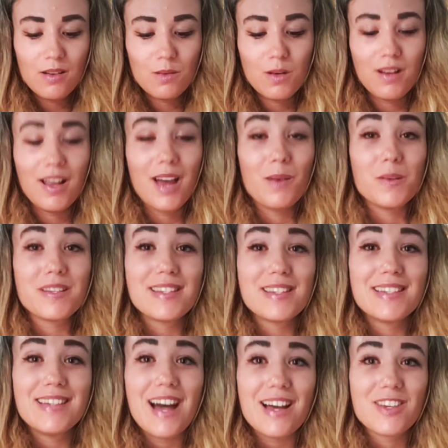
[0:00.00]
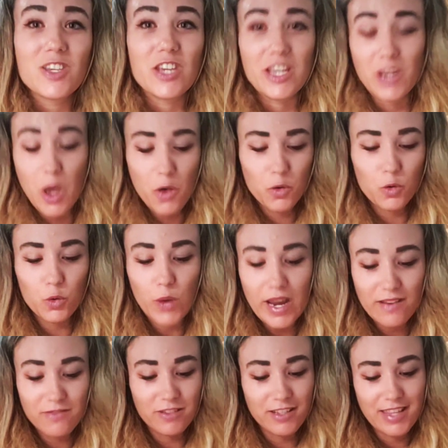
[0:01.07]
While I was gushing
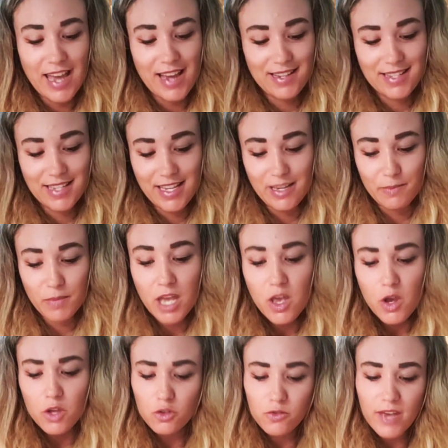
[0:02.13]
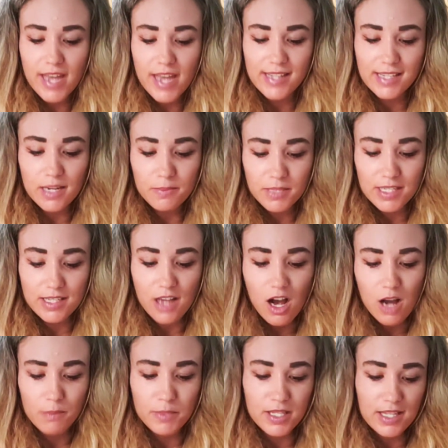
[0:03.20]
grateful thanks at him, Trouvert dumped his
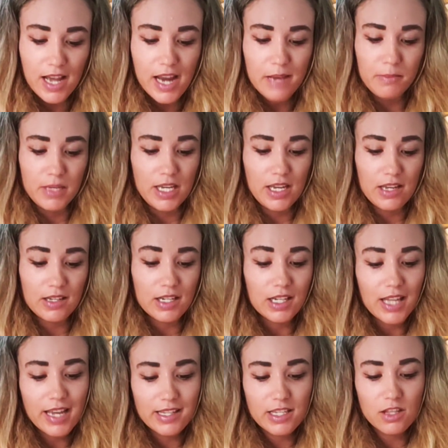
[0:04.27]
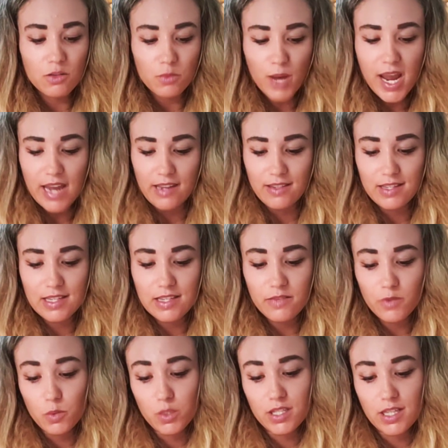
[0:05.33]
harp beside me and collected the reins as if
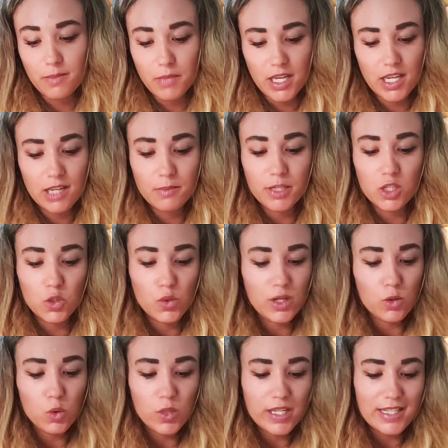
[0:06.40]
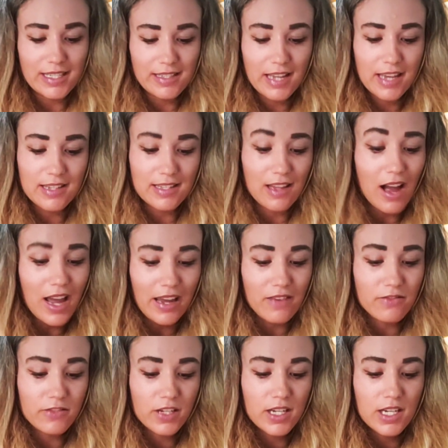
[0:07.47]
it was something he'd been doing all his life.